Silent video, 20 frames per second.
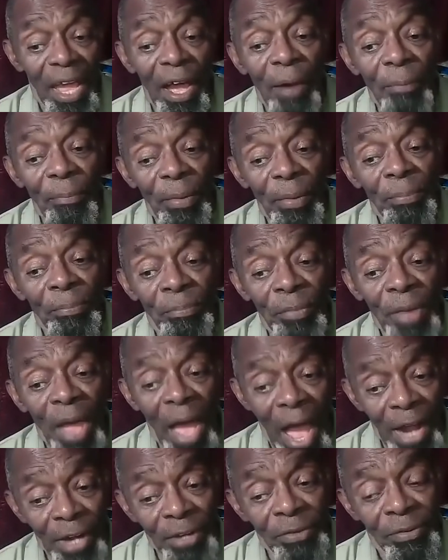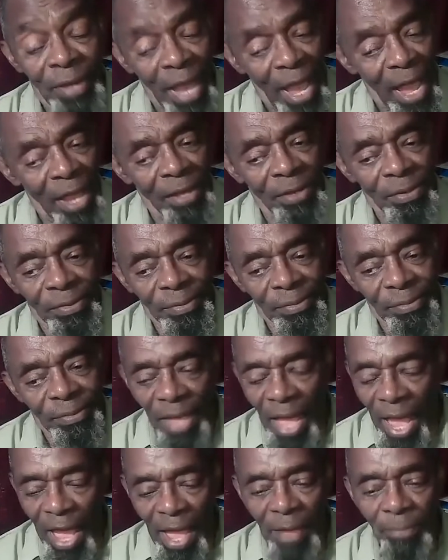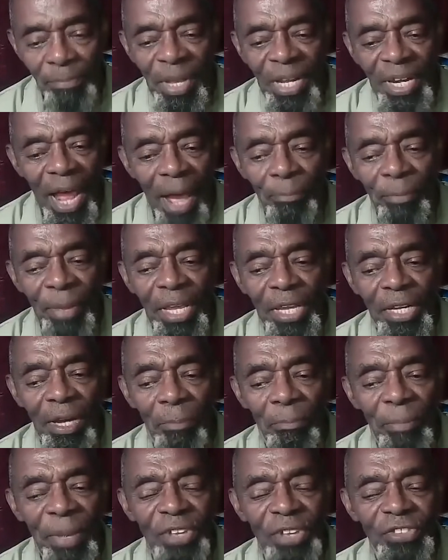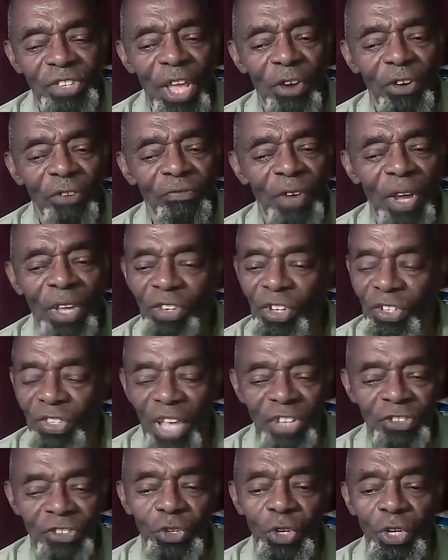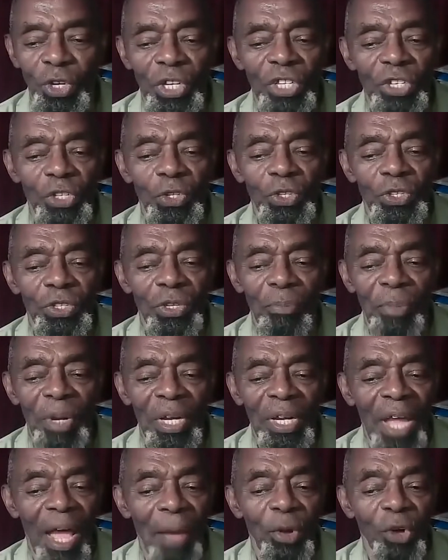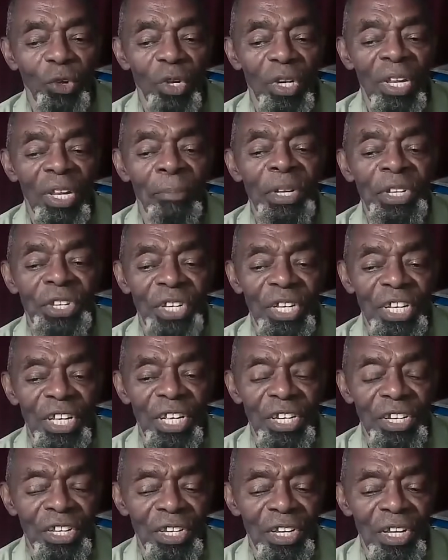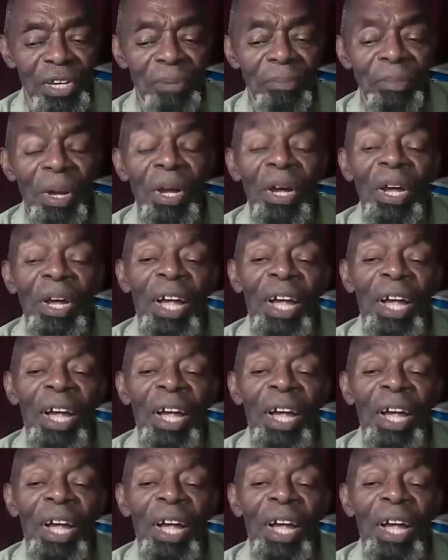am, I admit, I'm making a big sacrifice because I sure could use the money. I'm on limited income.